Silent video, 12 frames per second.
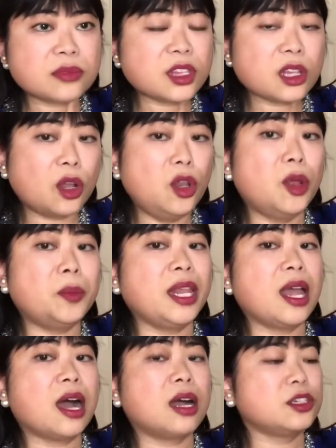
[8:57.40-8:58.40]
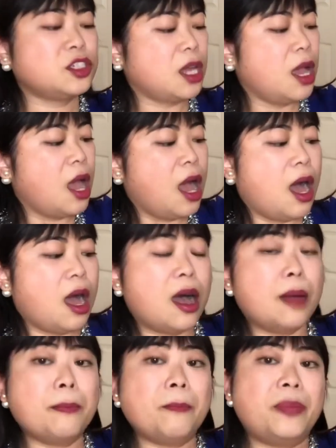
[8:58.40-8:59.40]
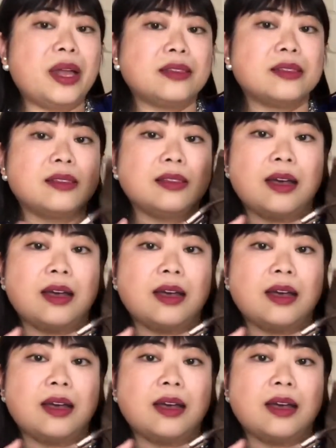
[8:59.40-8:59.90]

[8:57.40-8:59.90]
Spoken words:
Le Pliage, but